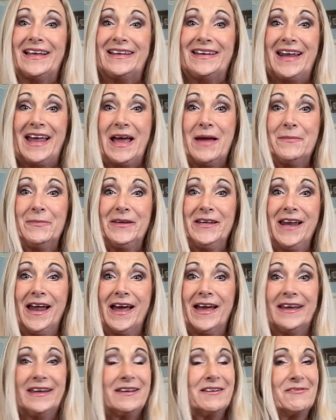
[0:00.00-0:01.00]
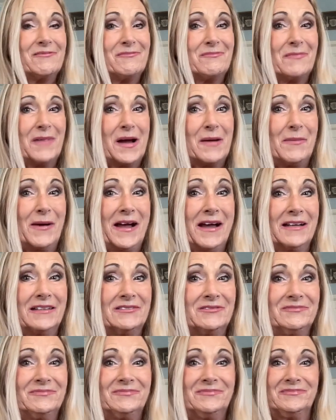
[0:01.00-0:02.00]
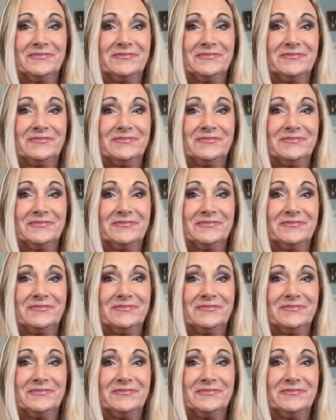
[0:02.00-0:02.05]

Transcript: and happy day. Bye-bye.